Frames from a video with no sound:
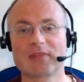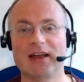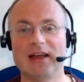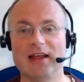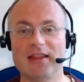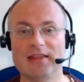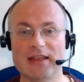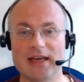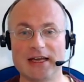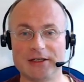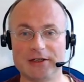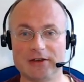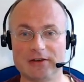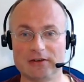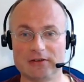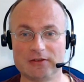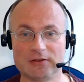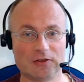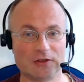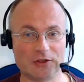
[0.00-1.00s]
And then
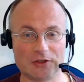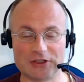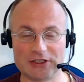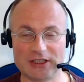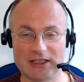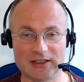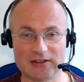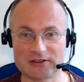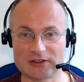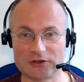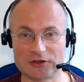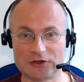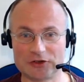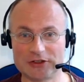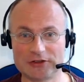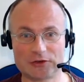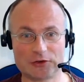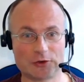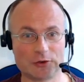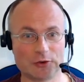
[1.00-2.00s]
your task is
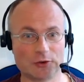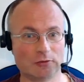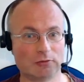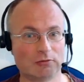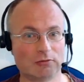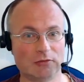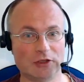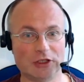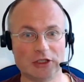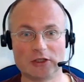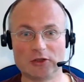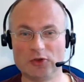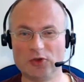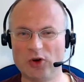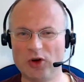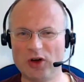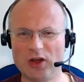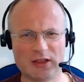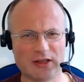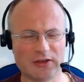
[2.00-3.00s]
just to
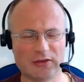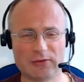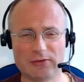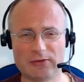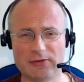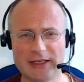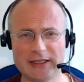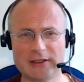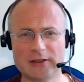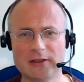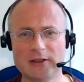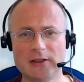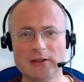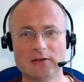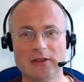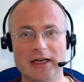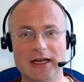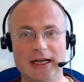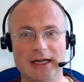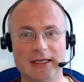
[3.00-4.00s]
ignore this flicker
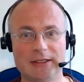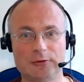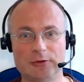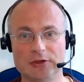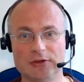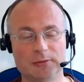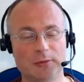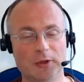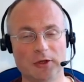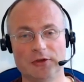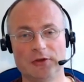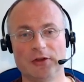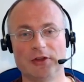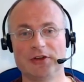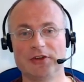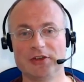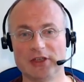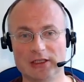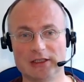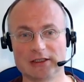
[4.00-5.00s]
and respond to the
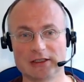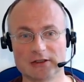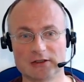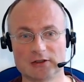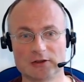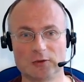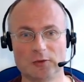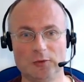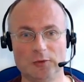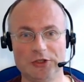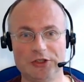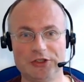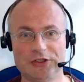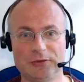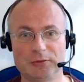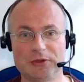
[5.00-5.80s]
target, which is